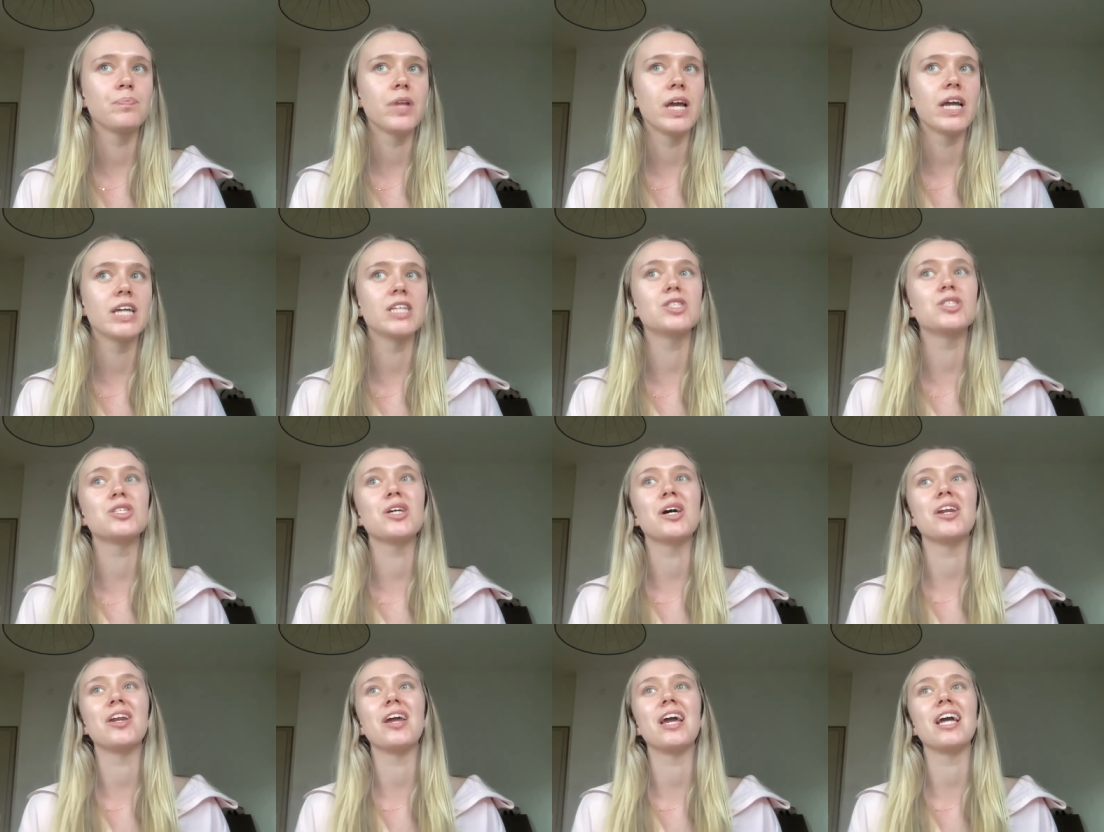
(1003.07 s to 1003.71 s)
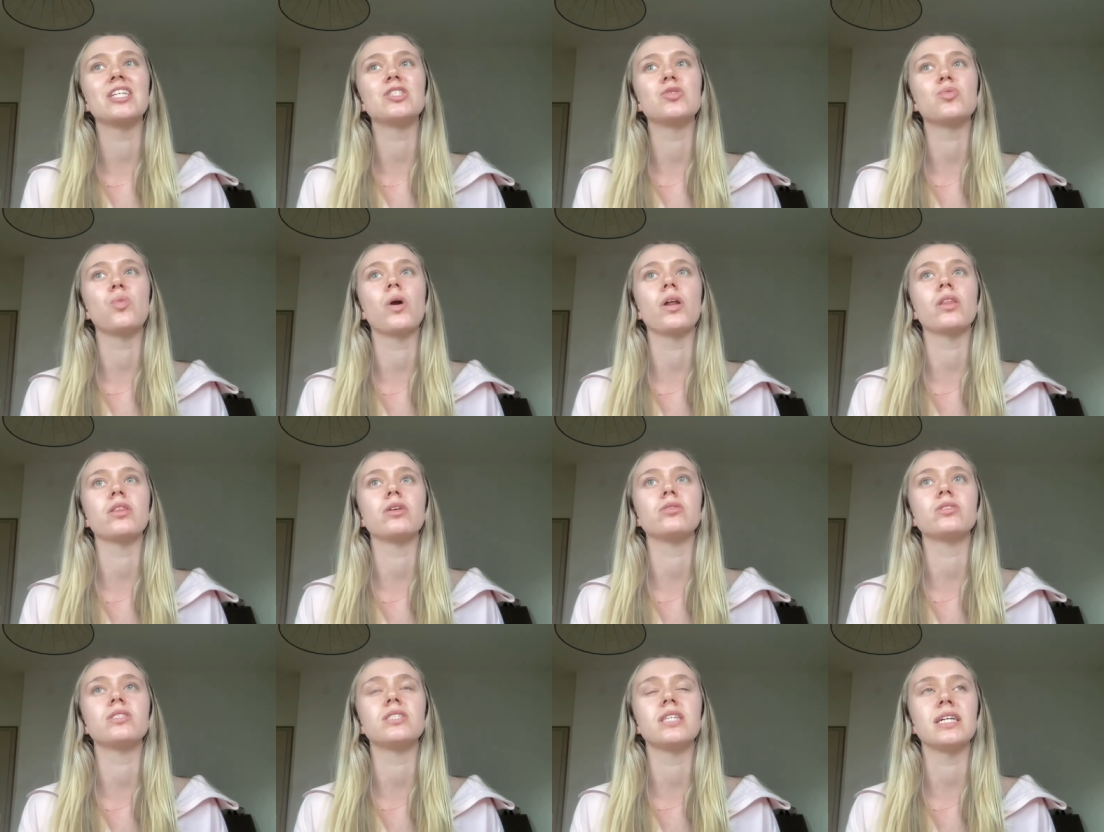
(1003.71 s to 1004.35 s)
It's it's one of
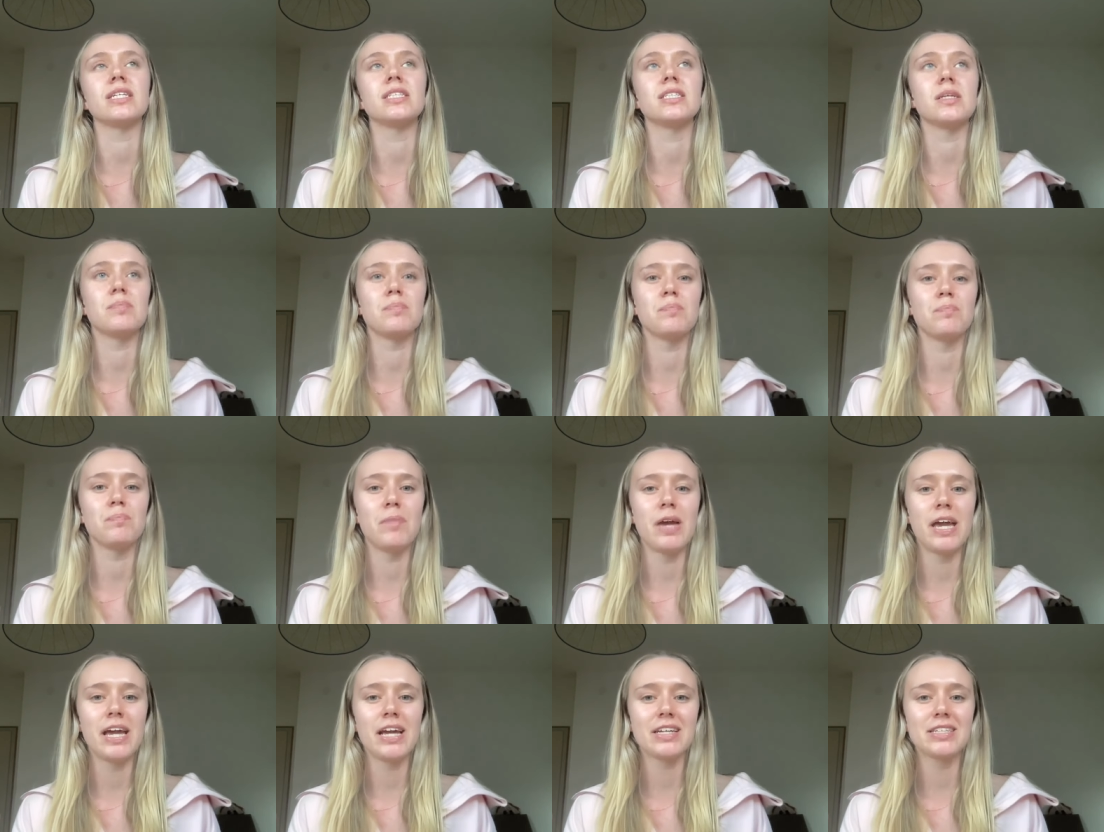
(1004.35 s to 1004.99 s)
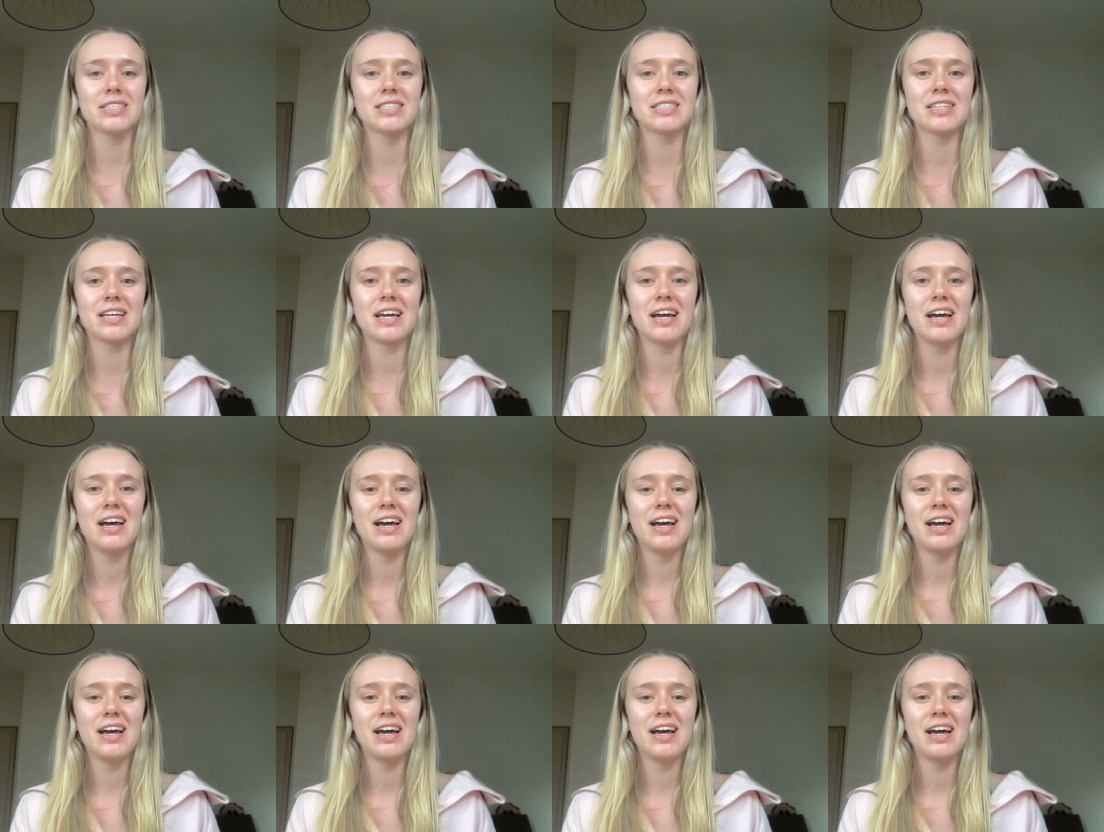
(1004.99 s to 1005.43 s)
those things that makes